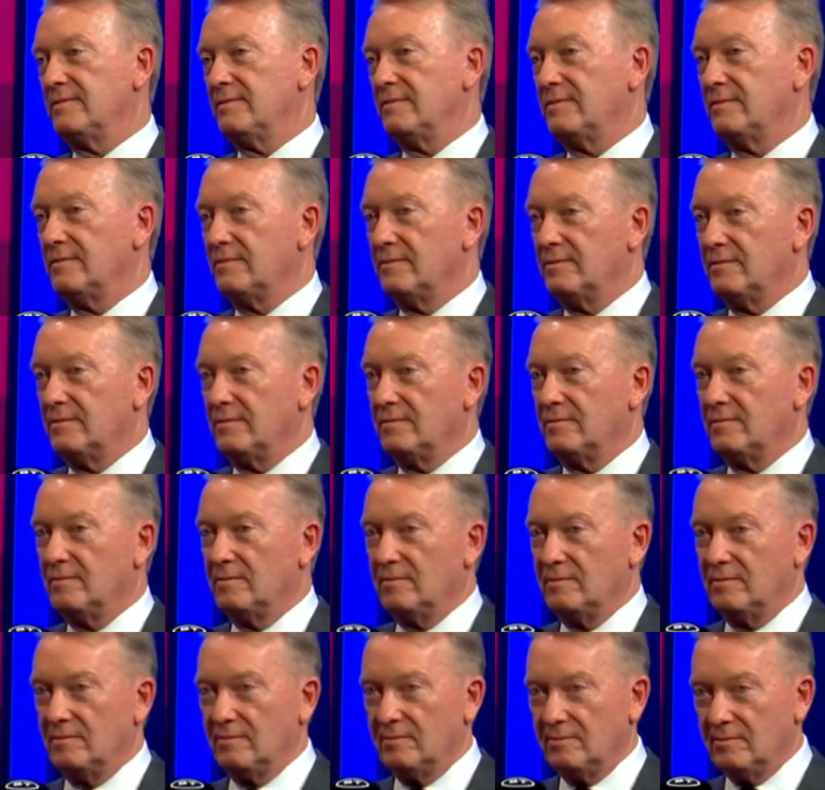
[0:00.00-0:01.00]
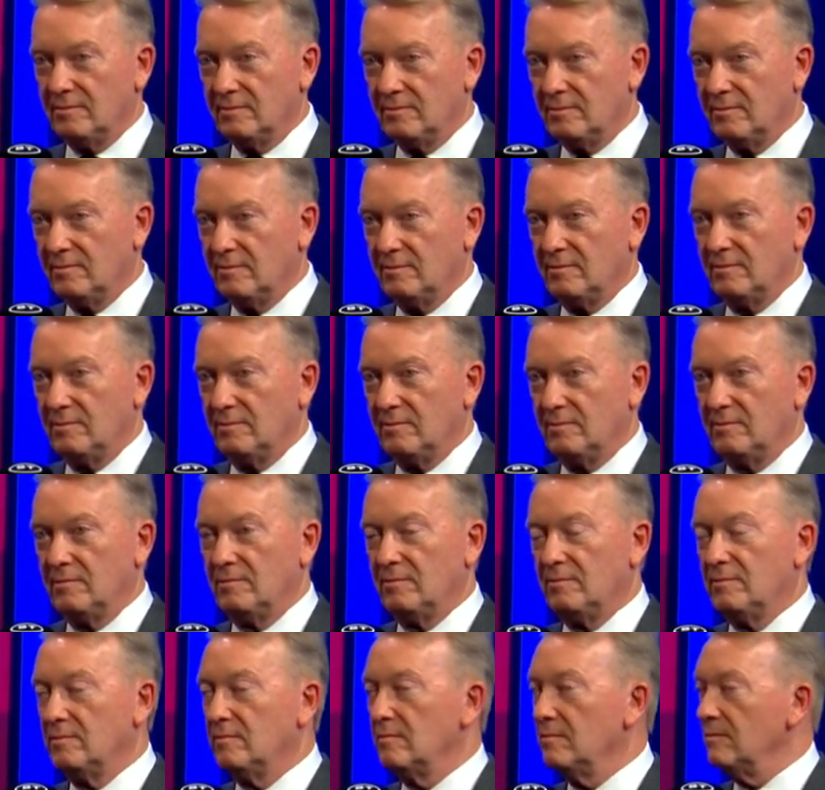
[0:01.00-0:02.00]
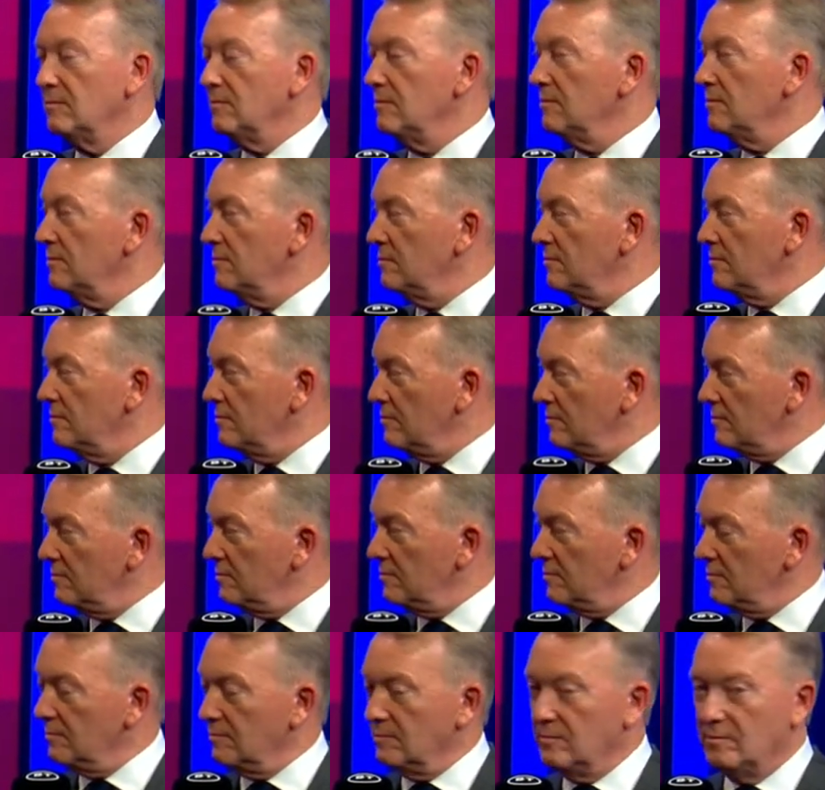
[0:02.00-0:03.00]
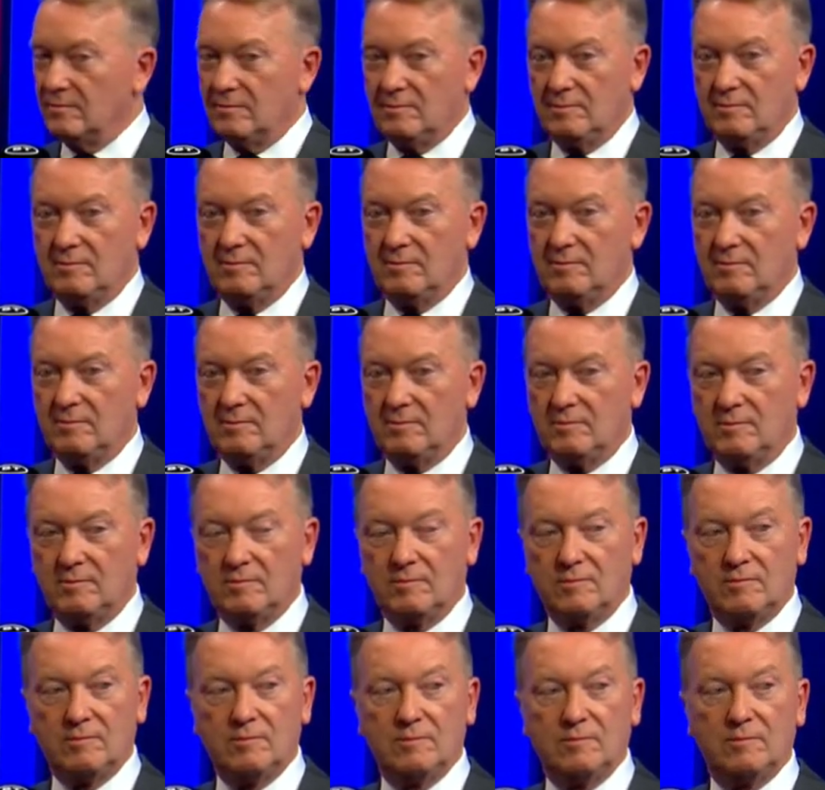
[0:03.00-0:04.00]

(silent)